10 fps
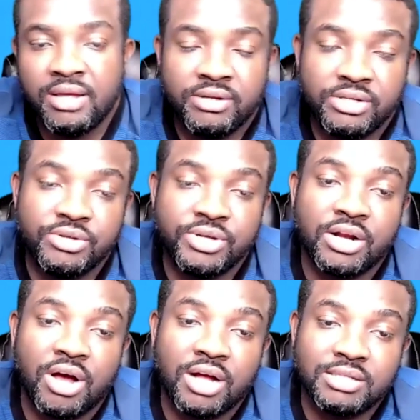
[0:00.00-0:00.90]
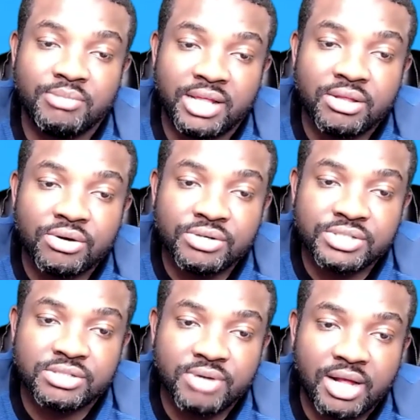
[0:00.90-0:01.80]
You can automate those
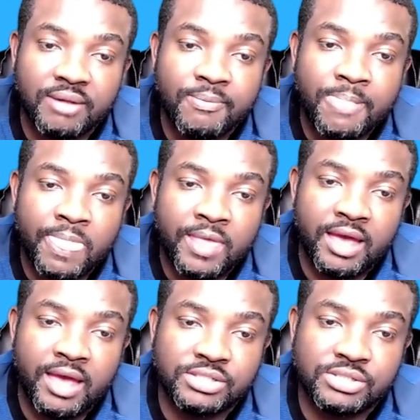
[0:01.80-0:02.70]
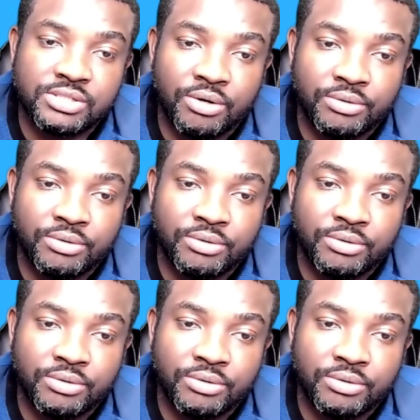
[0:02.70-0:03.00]
as well. And so